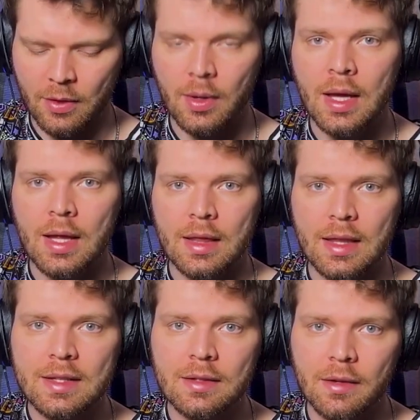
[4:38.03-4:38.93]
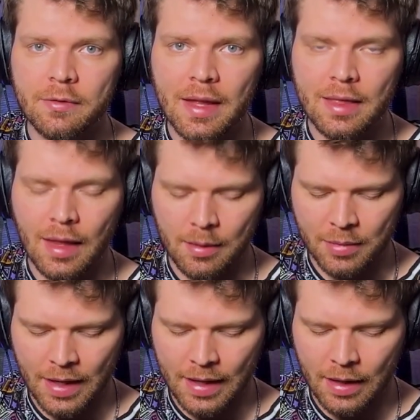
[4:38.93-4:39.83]
So this is a fifth that
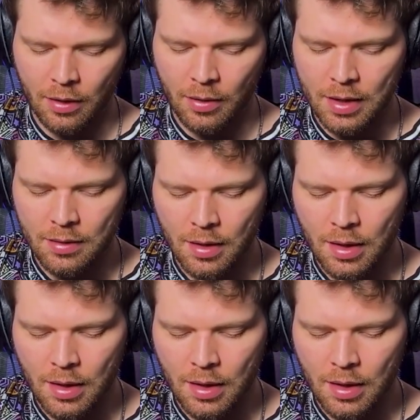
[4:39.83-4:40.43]
I'm playing here, right?